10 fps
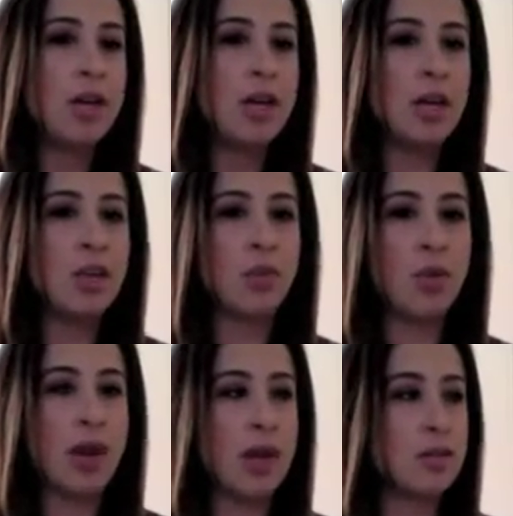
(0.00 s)
in the
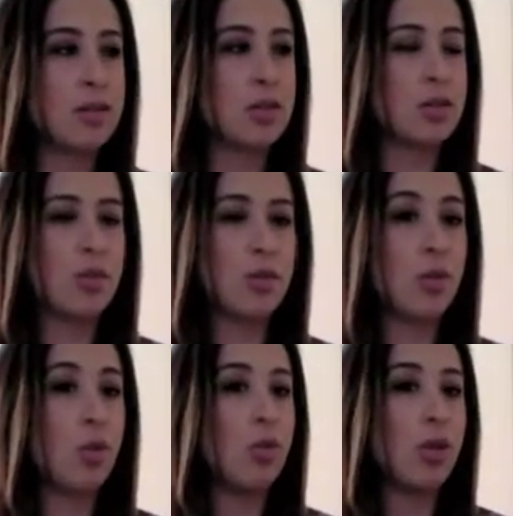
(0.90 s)
way such that when you
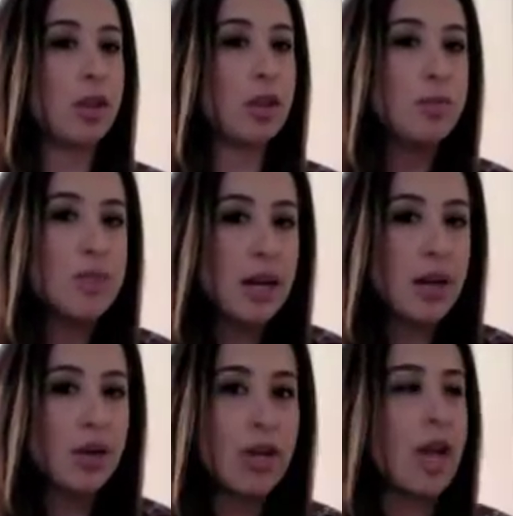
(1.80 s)
hold the clip
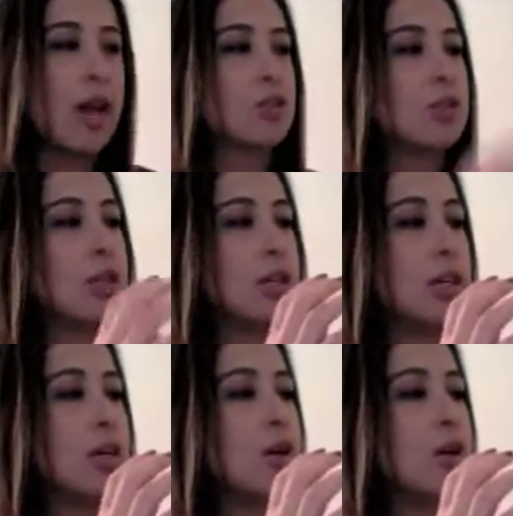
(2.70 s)
down, it actually